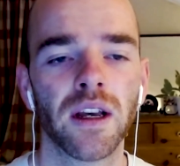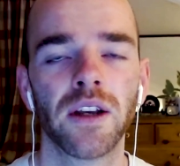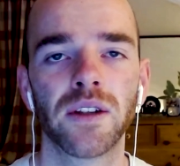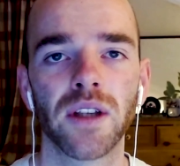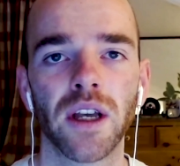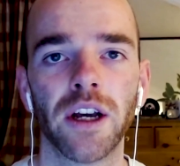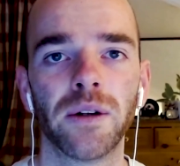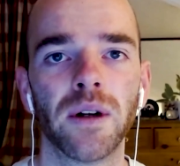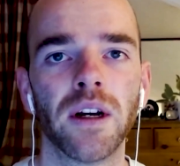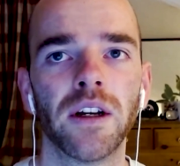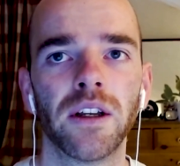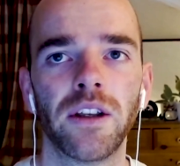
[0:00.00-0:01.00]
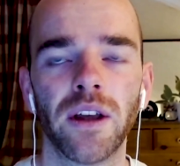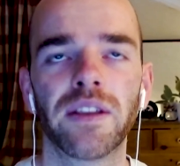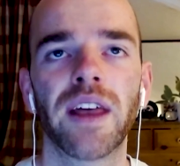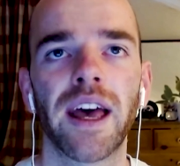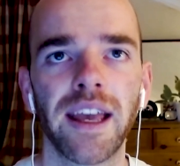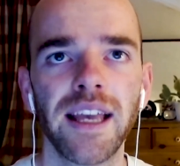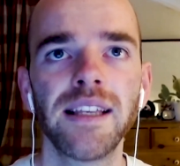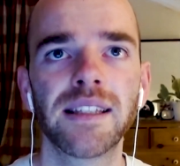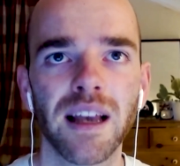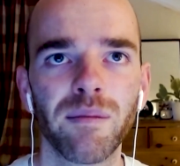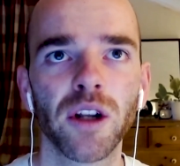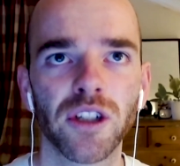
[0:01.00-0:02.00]
So there is
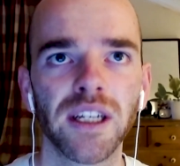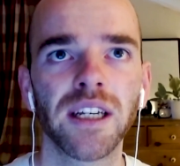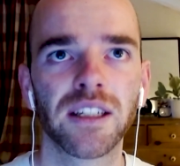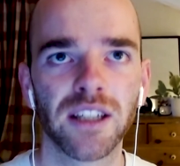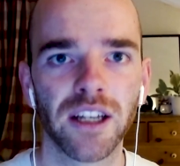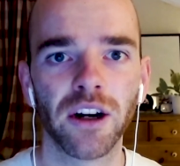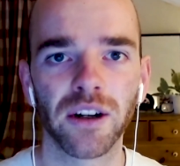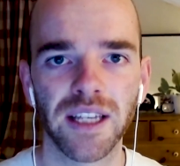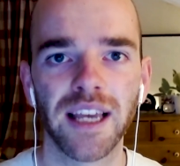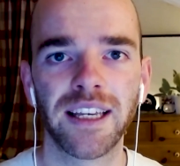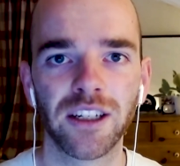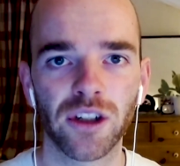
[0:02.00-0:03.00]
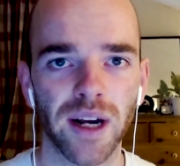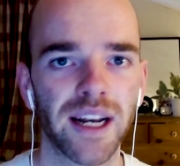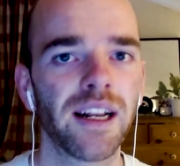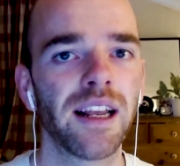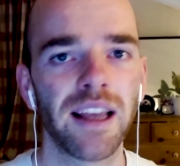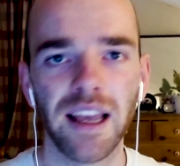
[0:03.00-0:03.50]
some logic to not taking Trent